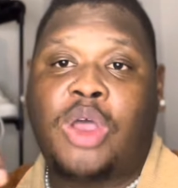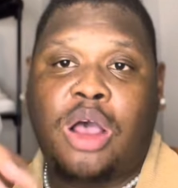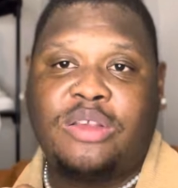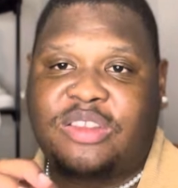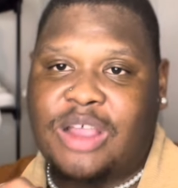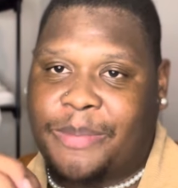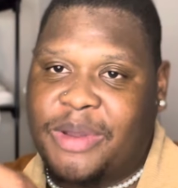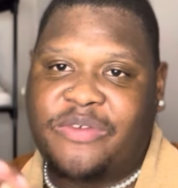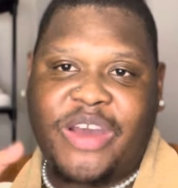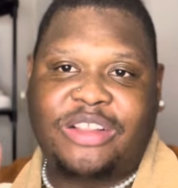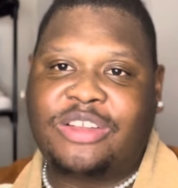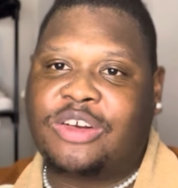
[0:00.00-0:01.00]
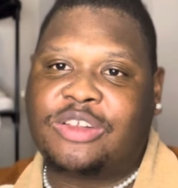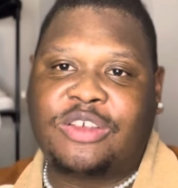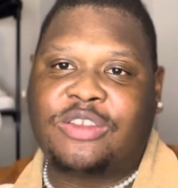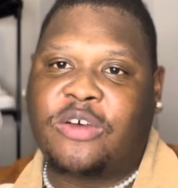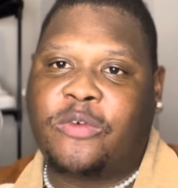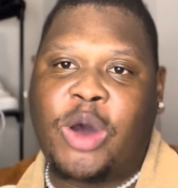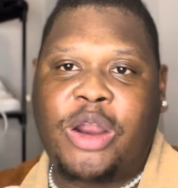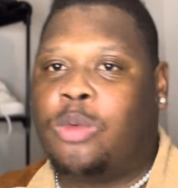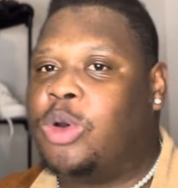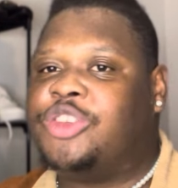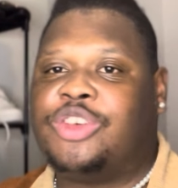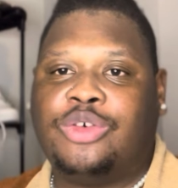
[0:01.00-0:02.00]
stop inviting her to stuff. What
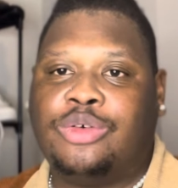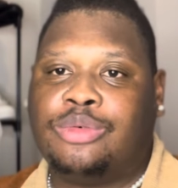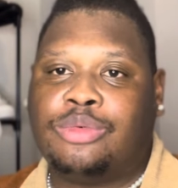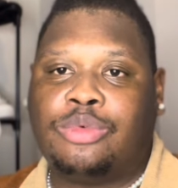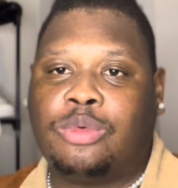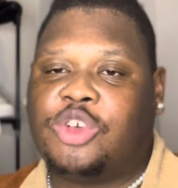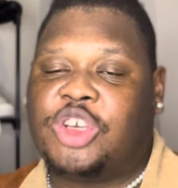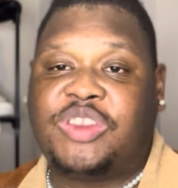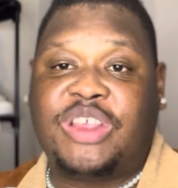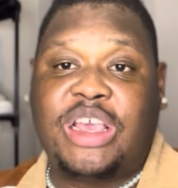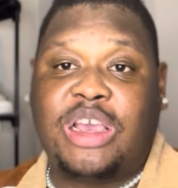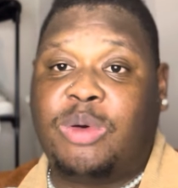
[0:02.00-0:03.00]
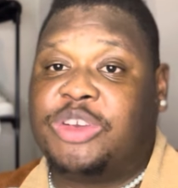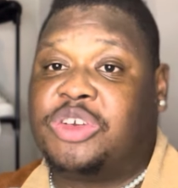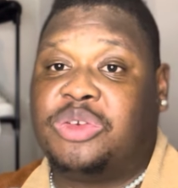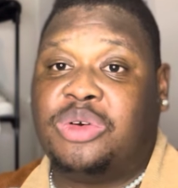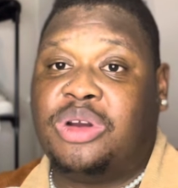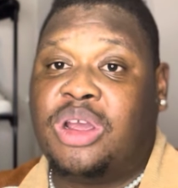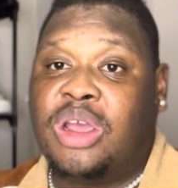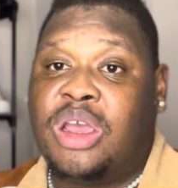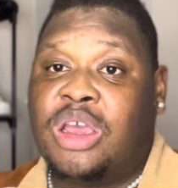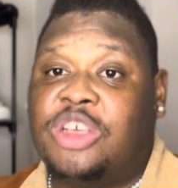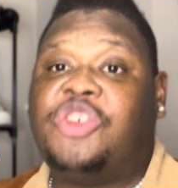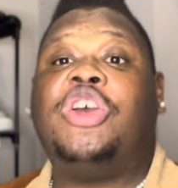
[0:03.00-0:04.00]
what she do? She sing, what she do?
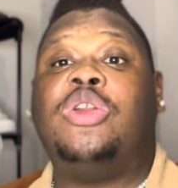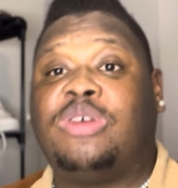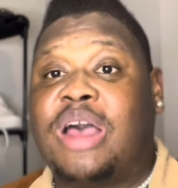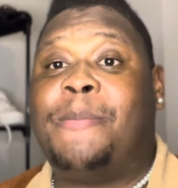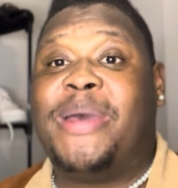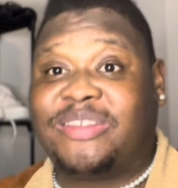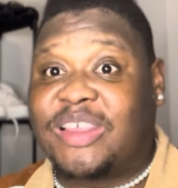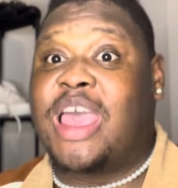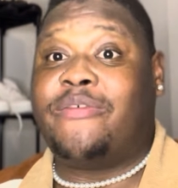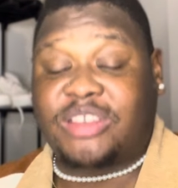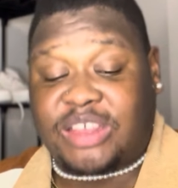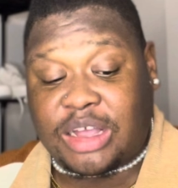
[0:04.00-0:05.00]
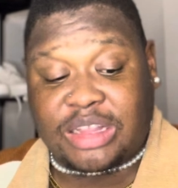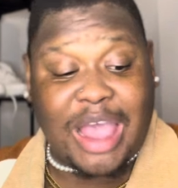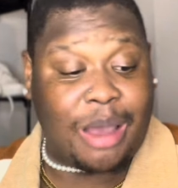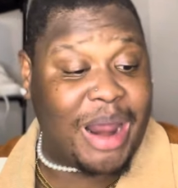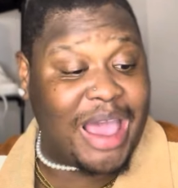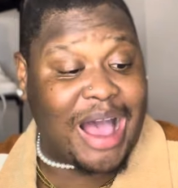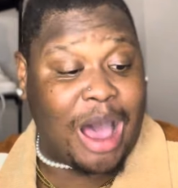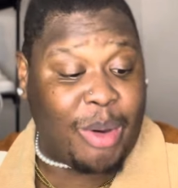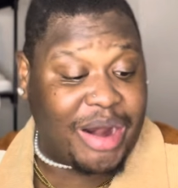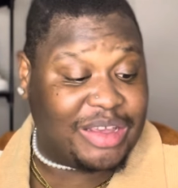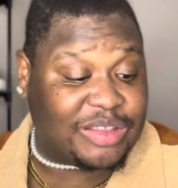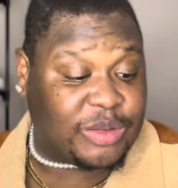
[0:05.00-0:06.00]
She look a mess every single time, like our
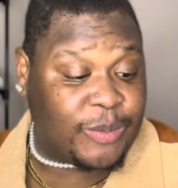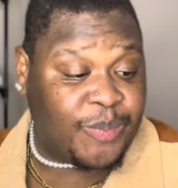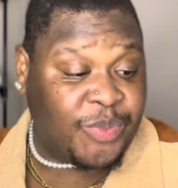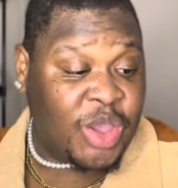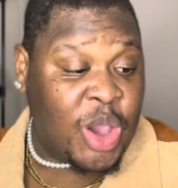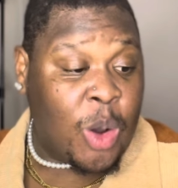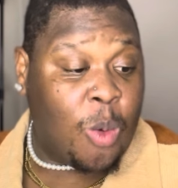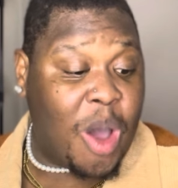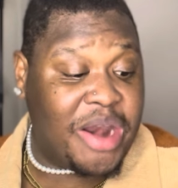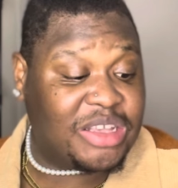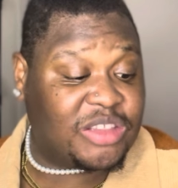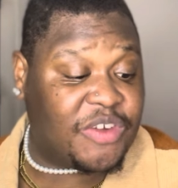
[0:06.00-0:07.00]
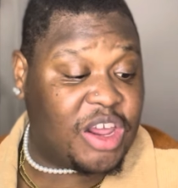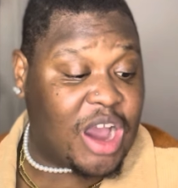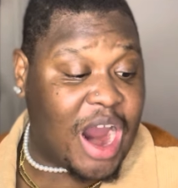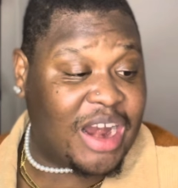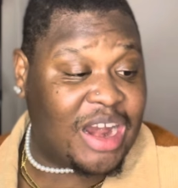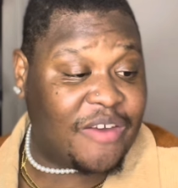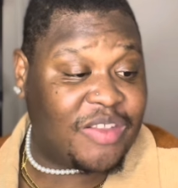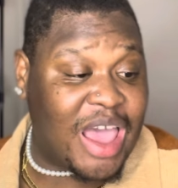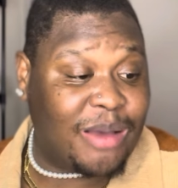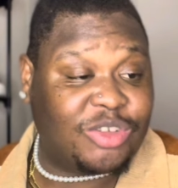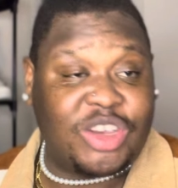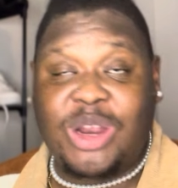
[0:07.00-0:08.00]
bodies. What is for the garden of time?
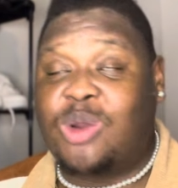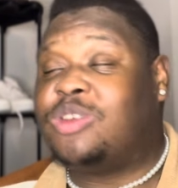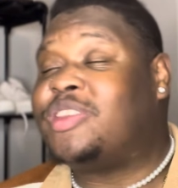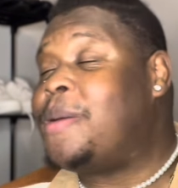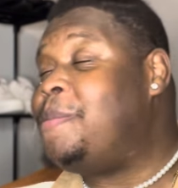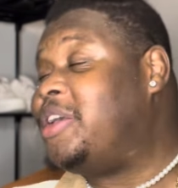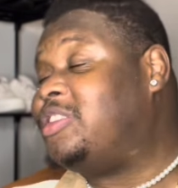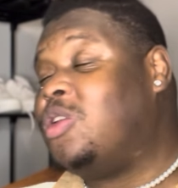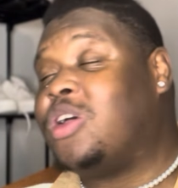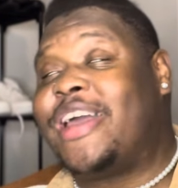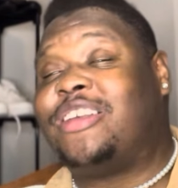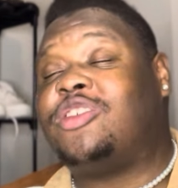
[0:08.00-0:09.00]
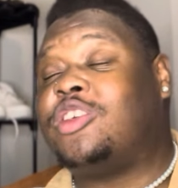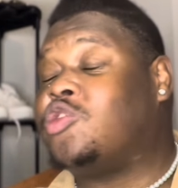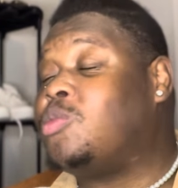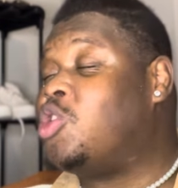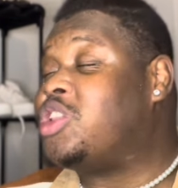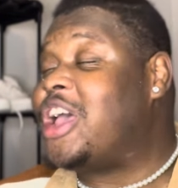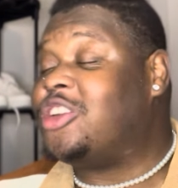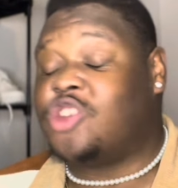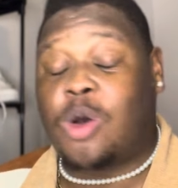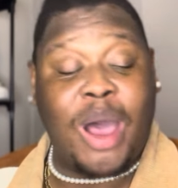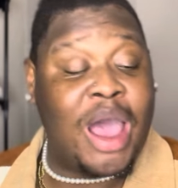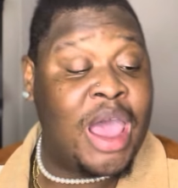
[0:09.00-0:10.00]
She looks a mess, she look like she just come out of the
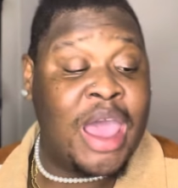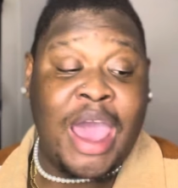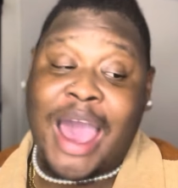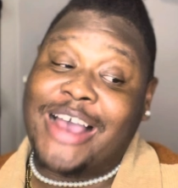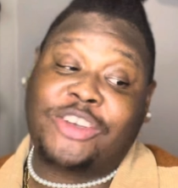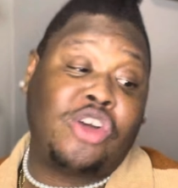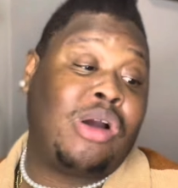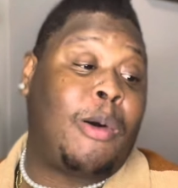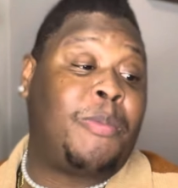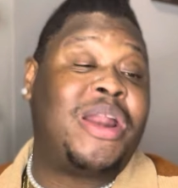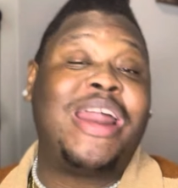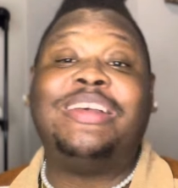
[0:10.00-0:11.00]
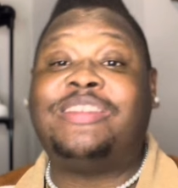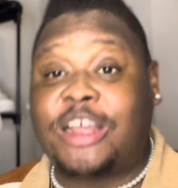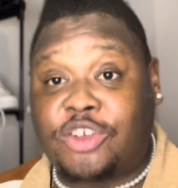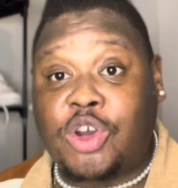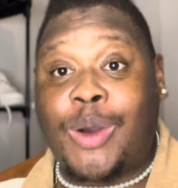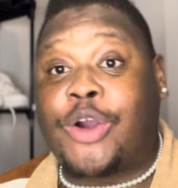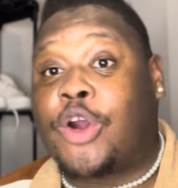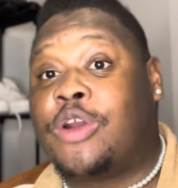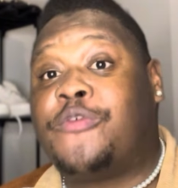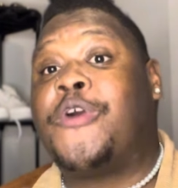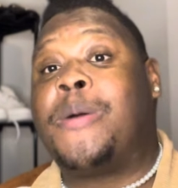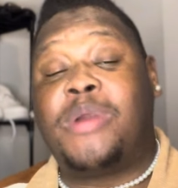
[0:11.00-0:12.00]
shower and she wrap up in the said shower curtain
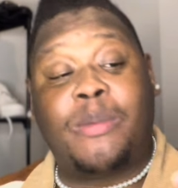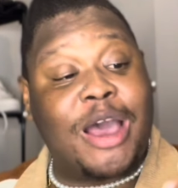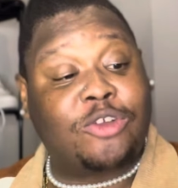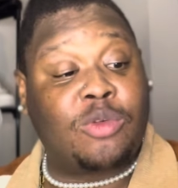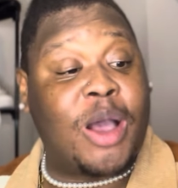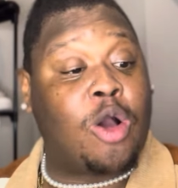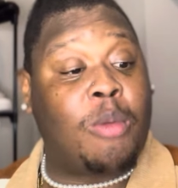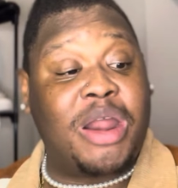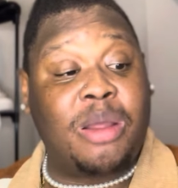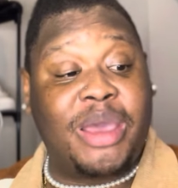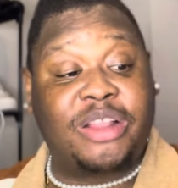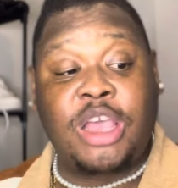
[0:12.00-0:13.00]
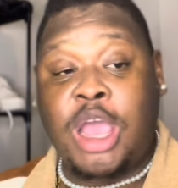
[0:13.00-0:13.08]
from the bathroom and come by the mate